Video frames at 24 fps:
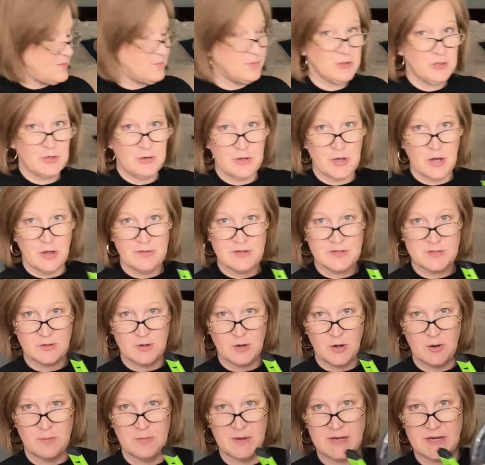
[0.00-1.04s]
blue, y'all. This will
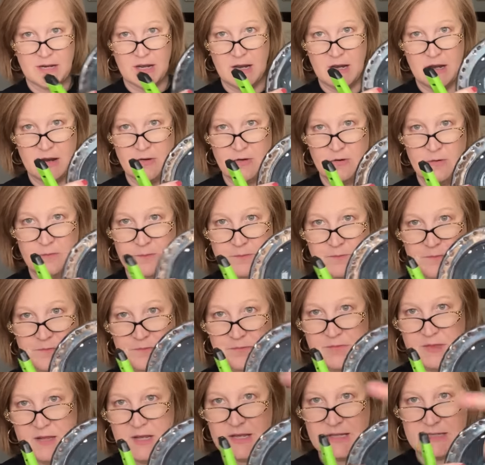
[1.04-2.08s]
go in my dining room.
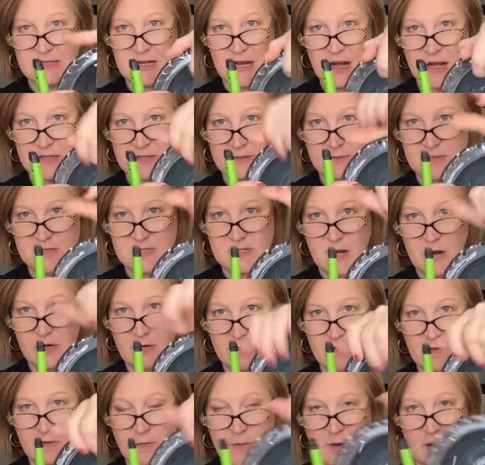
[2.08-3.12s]
It's got some
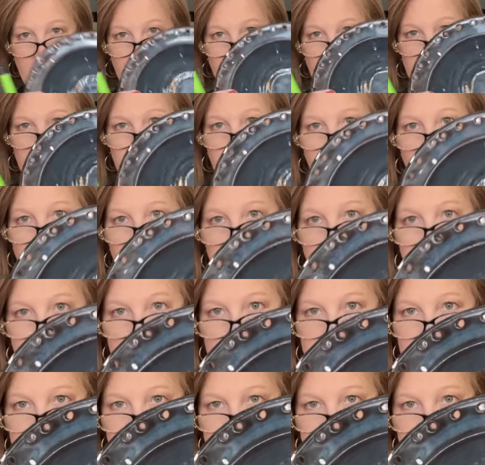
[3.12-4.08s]
styrofoam on it. It's